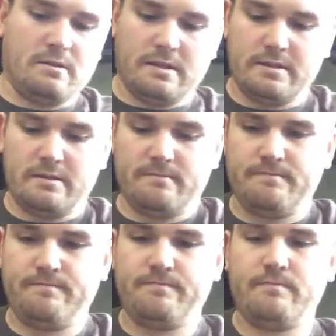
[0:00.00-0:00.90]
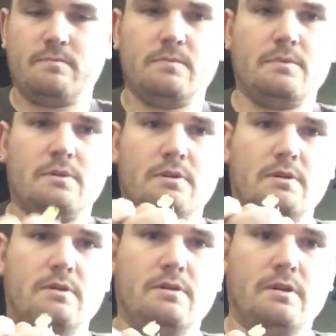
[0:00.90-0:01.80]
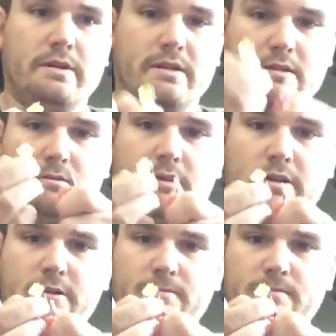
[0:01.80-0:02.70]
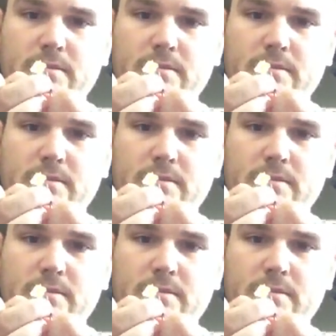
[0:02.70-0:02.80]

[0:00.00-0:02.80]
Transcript: that's it. Again, here,